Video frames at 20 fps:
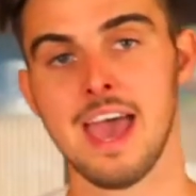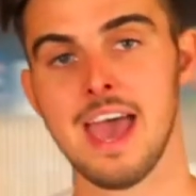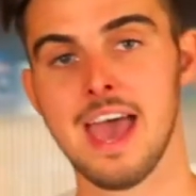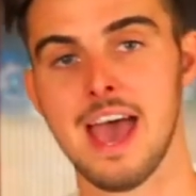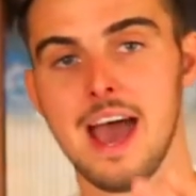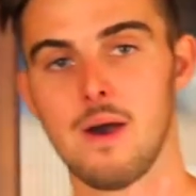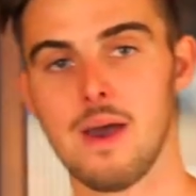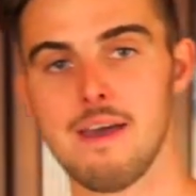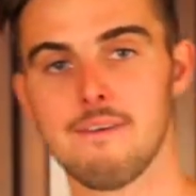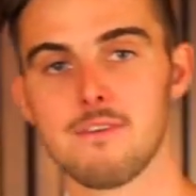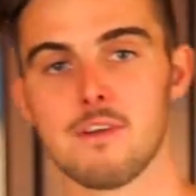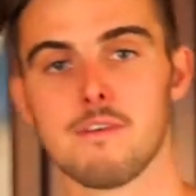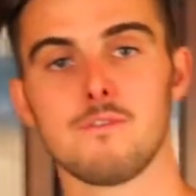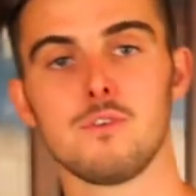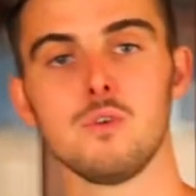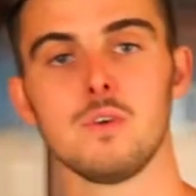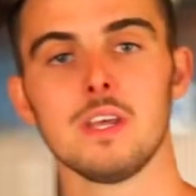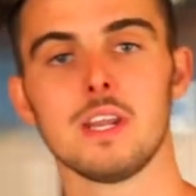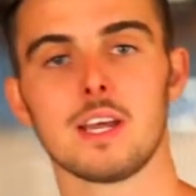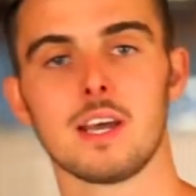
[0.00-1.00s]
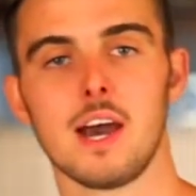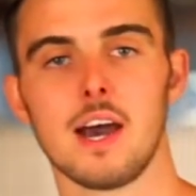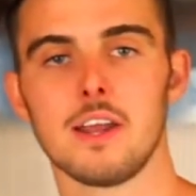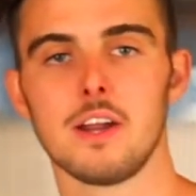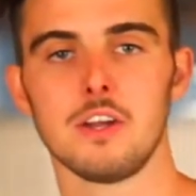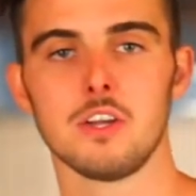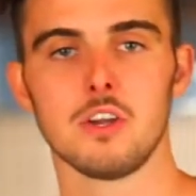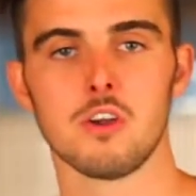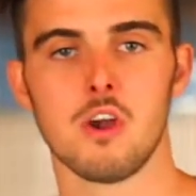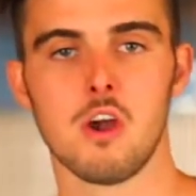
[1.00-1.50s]
However, if you get a cut
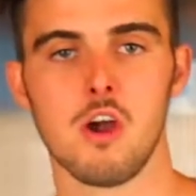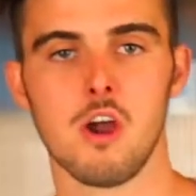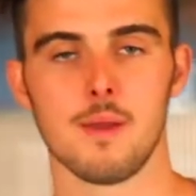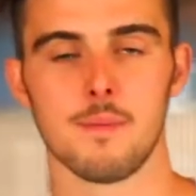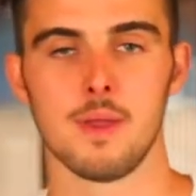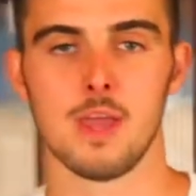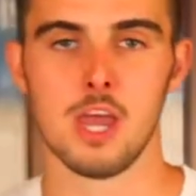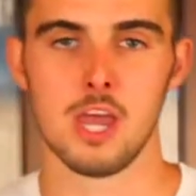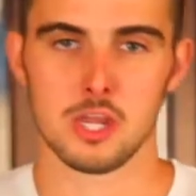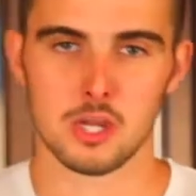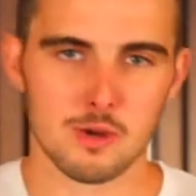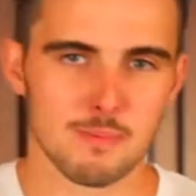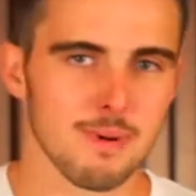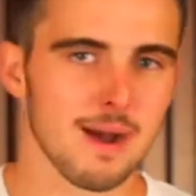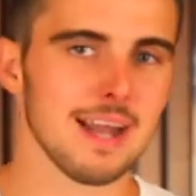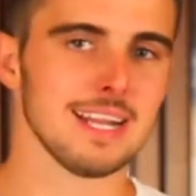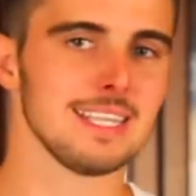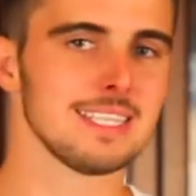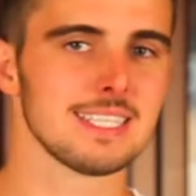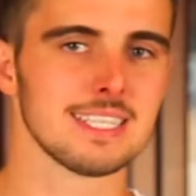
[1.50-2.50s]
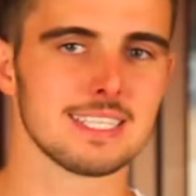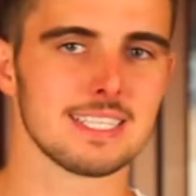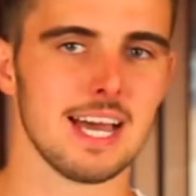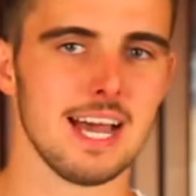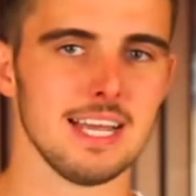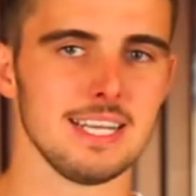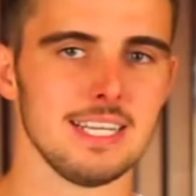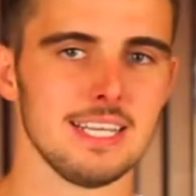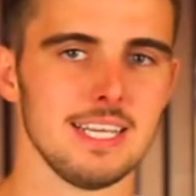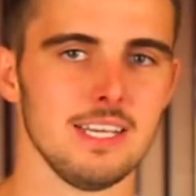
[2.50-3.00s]
on your arm, your body's
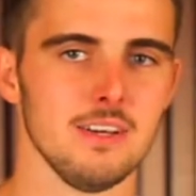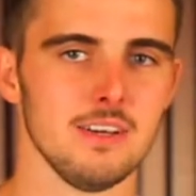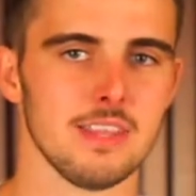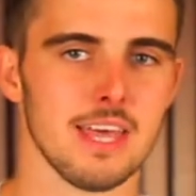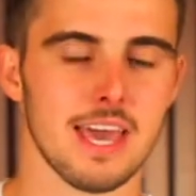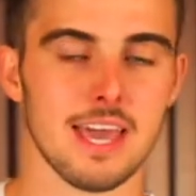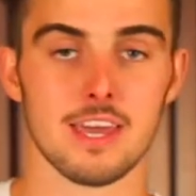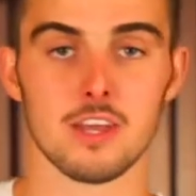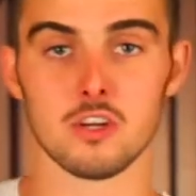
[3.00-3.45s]
designed to heal that.